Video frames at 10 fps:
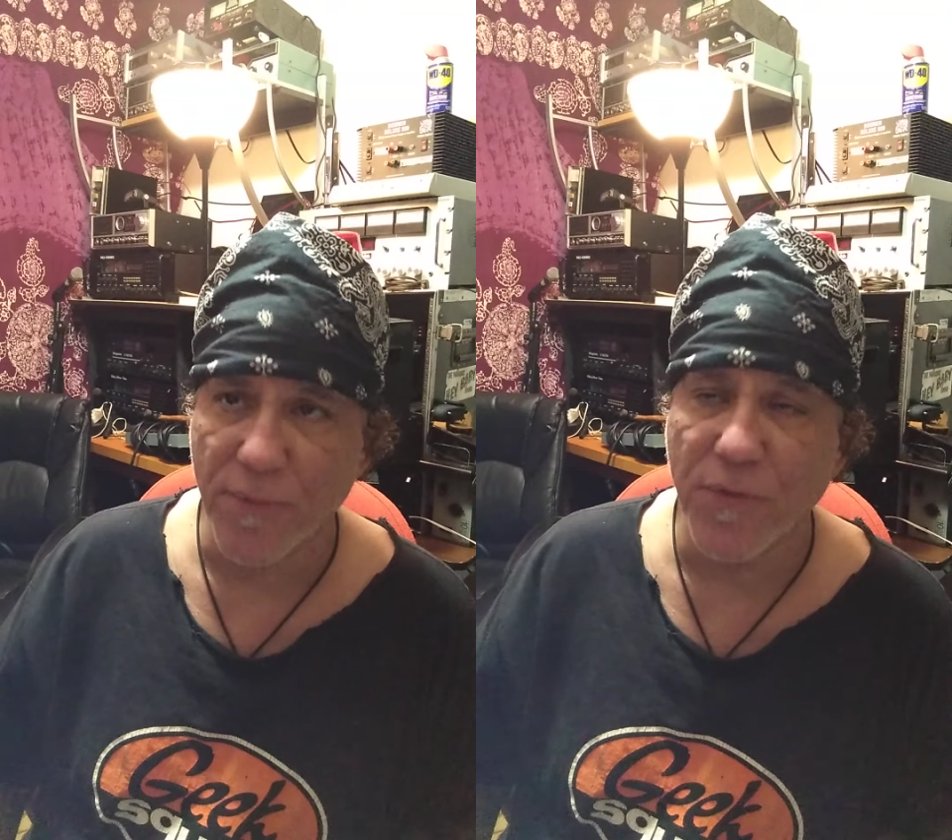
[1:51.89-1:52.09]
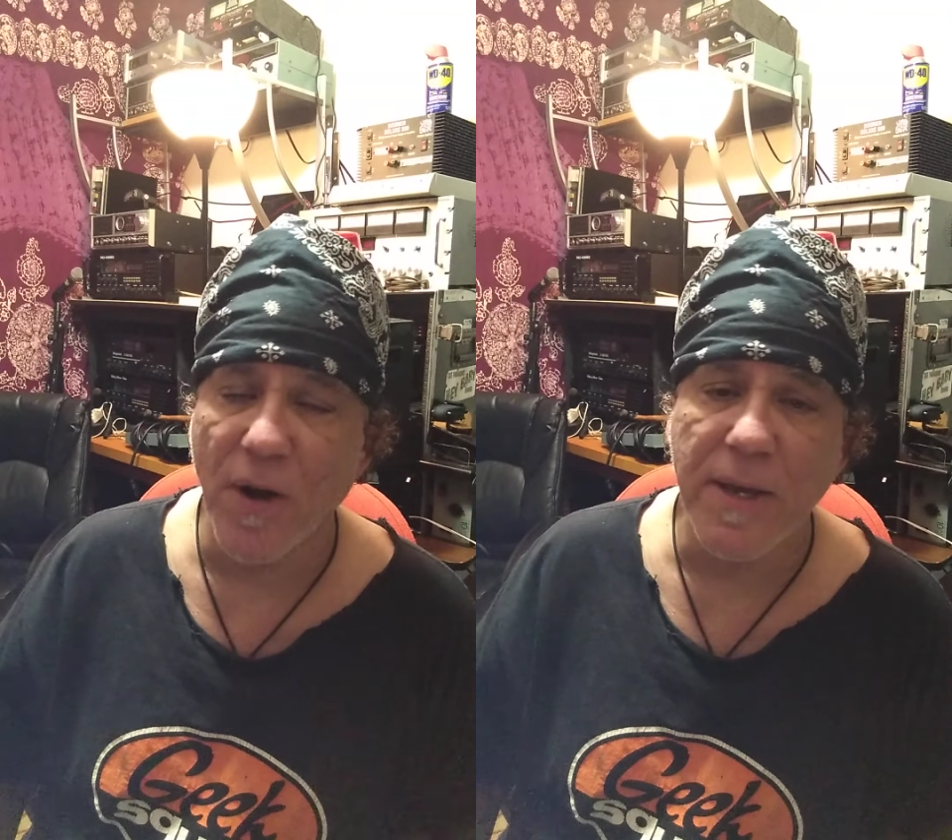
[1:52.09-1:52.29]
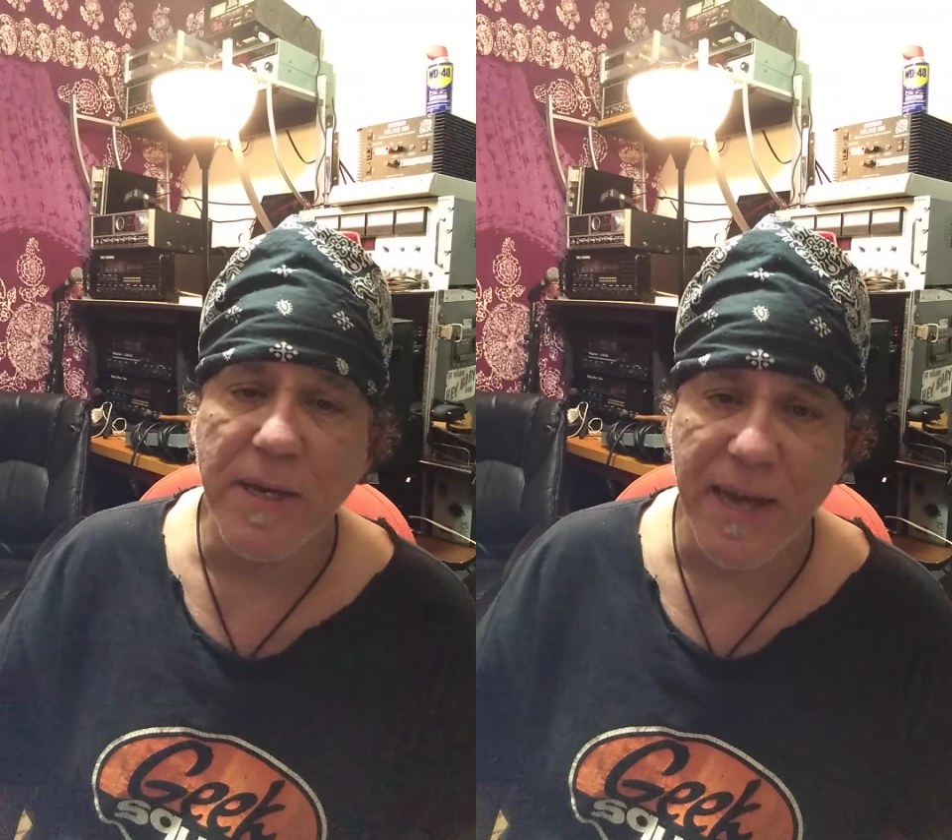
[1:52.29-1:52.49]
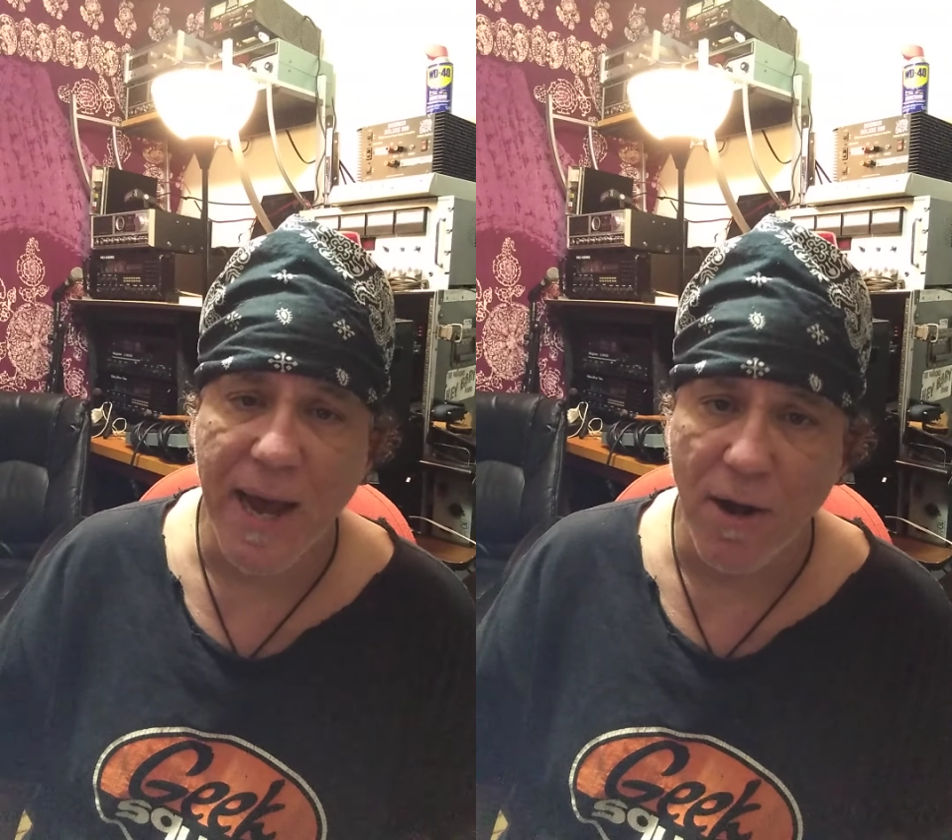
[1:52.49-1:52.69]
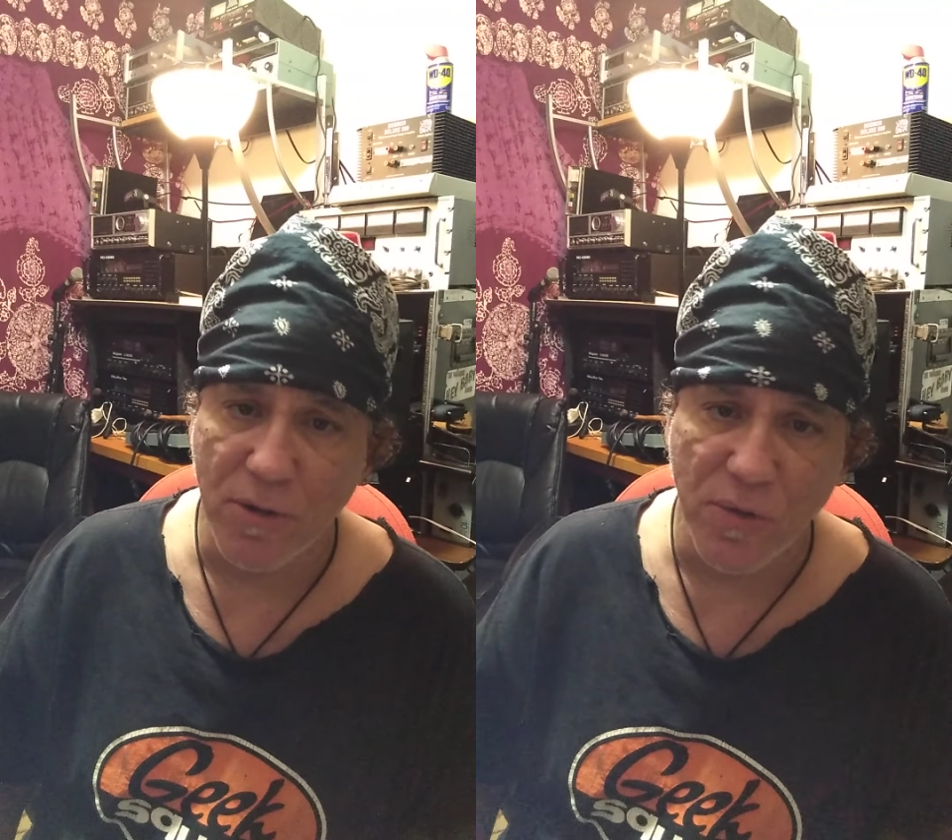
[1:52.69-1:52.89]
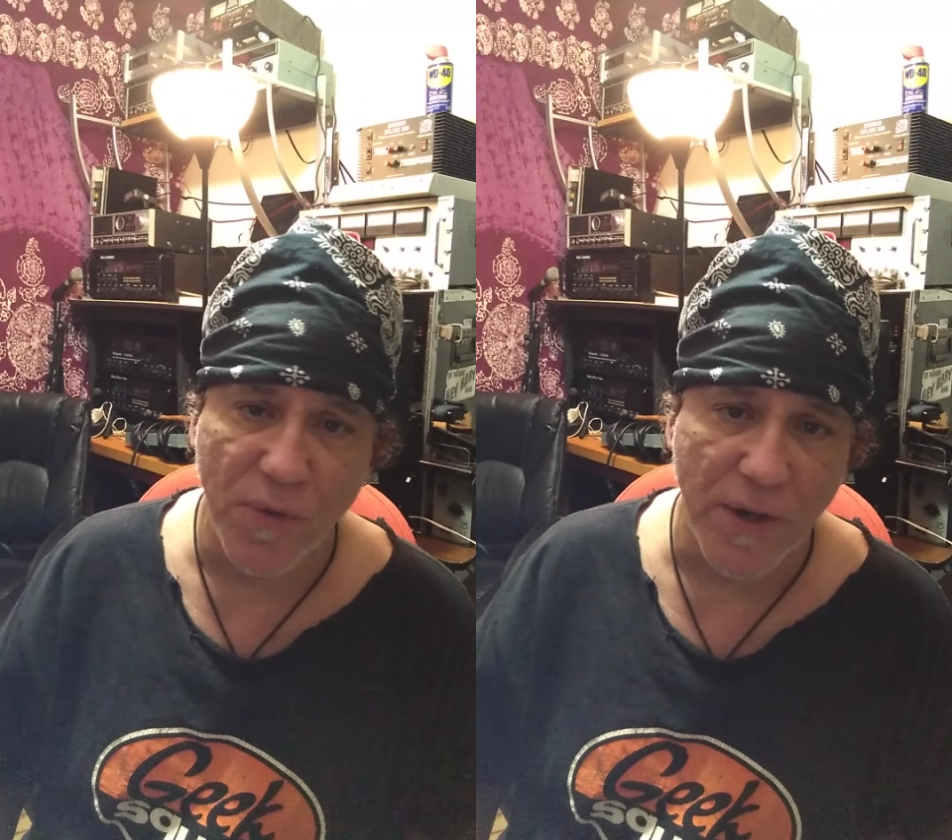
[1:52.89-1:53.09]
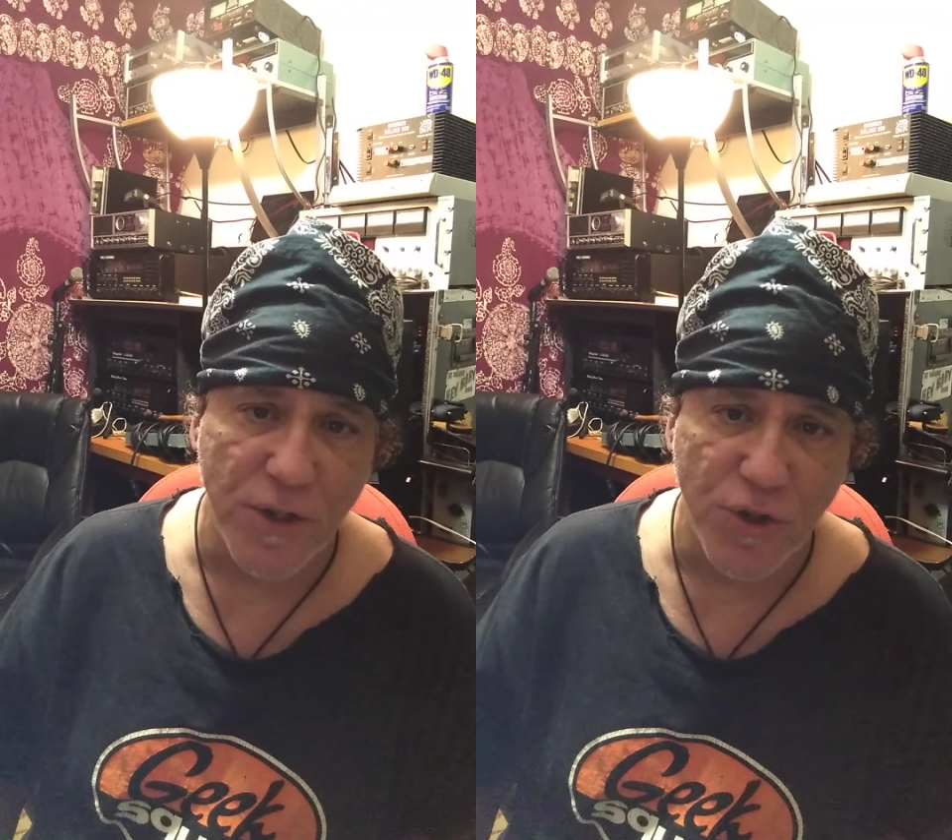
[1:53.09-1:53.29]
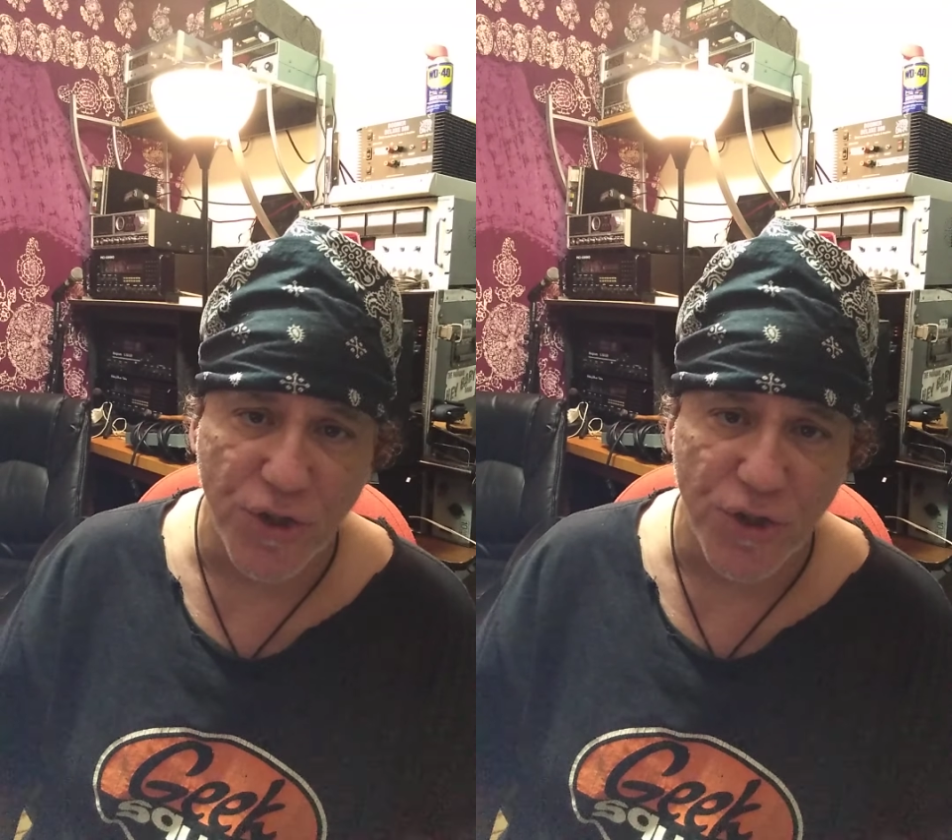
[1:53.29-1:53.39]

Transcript: Fucking cows, fucking